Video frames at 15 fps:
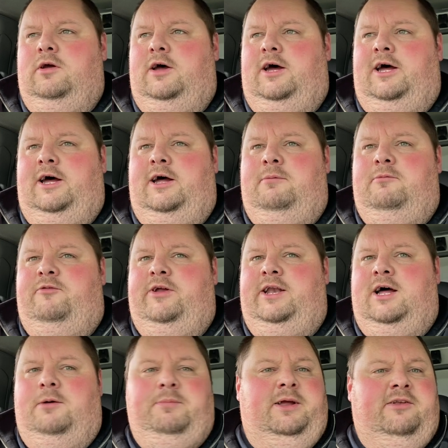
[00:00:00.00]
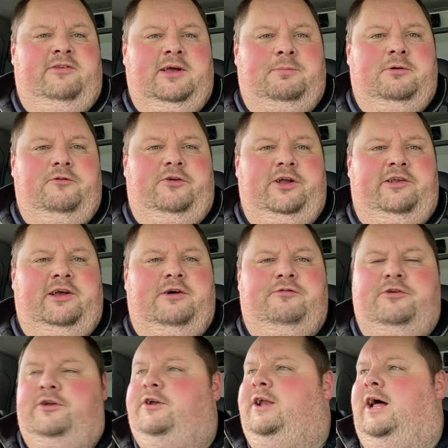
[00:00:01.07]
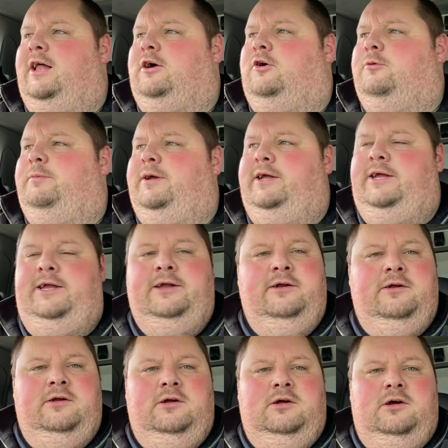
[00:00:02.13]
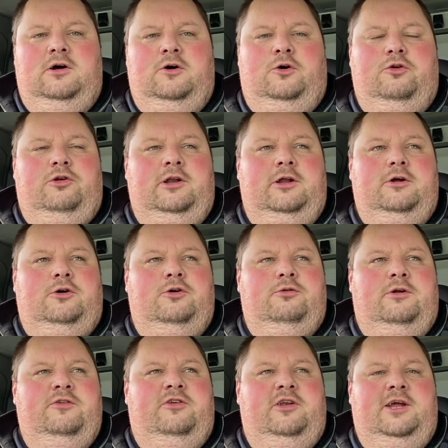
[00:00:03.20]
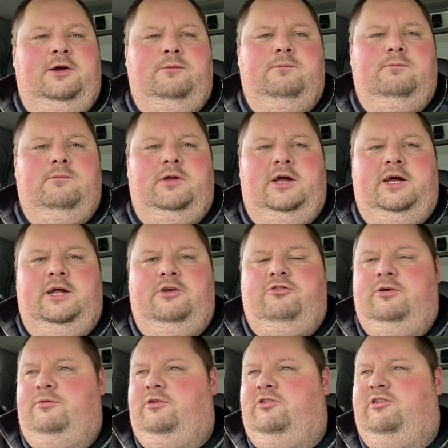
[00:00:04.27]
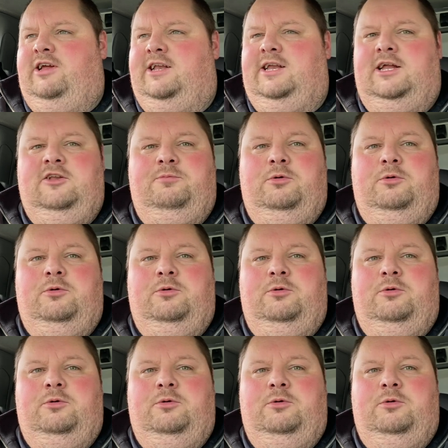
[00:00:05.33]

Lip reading: I think that'll be a separate video if we do that. It could be a good one to do, a trip to the Shetland Islands.